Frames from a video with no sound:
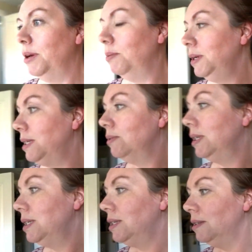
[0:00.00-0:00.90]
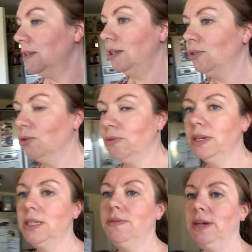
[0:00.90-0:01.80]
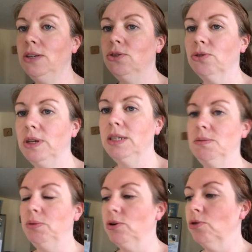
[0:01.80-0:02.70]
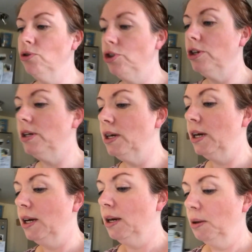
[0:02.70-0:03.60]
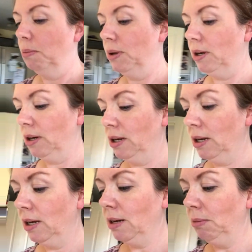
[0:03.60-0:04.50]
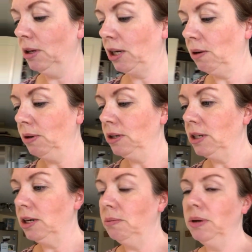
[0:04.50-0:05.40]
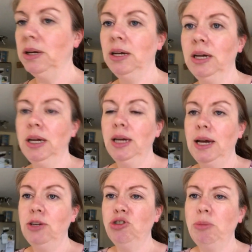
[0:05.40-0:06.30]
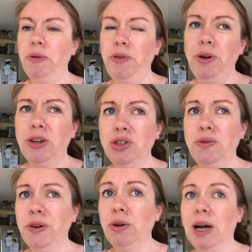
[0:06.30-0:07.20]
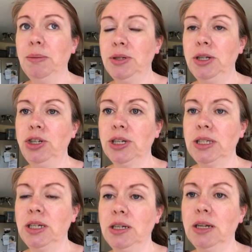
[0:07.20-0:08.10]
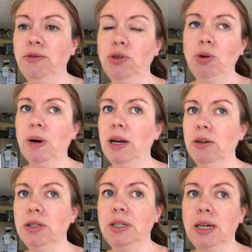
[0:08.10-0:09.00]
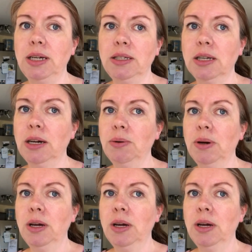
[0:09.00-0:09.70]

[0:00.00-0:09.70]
we still distanced and all the rest of it and took things precaution, but I'm going to go and enjoy my fruit. I just feel absolutely shattered. I've done quite a lot today, so